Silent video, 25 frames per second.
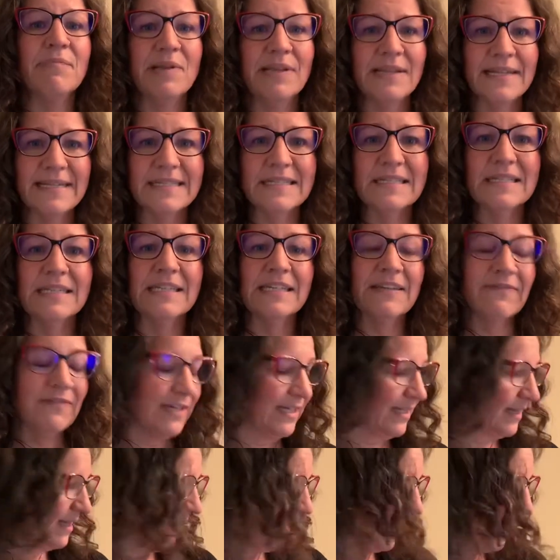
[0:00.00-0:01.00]
plus
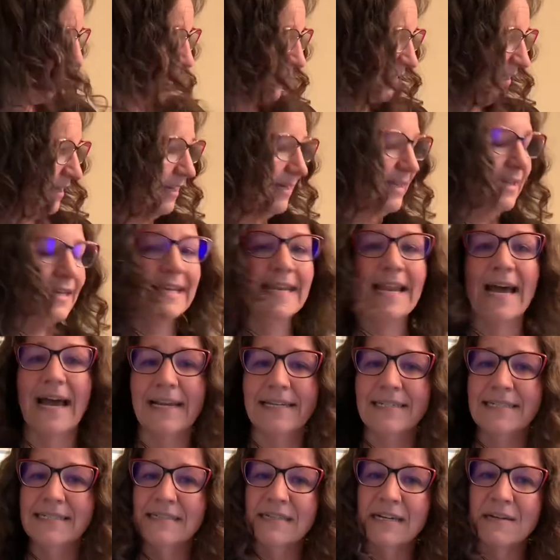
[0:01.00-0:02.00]
leaving that
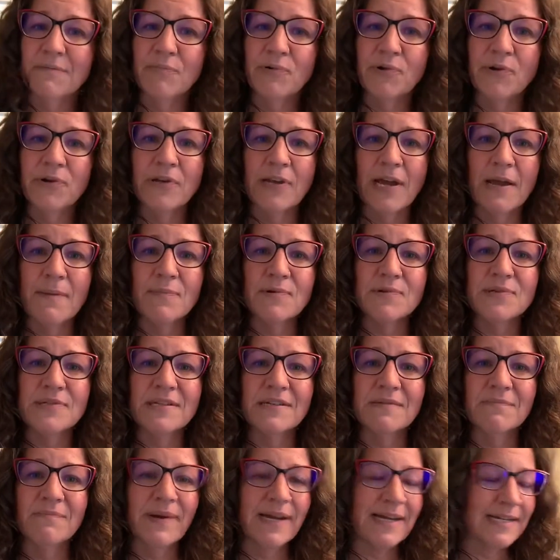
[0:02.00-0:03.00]

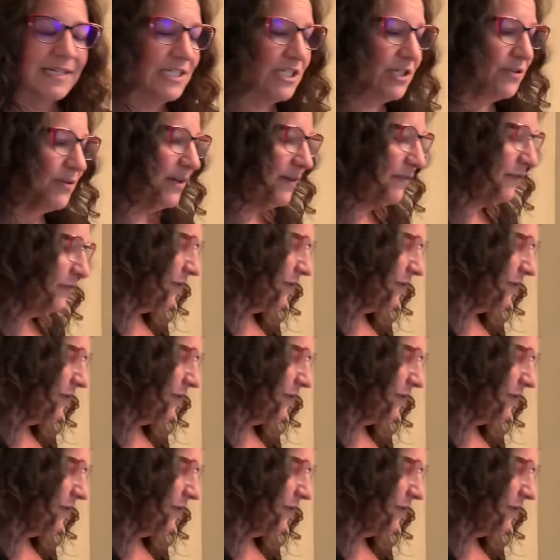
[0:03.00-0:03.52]
99.9% bacteria-free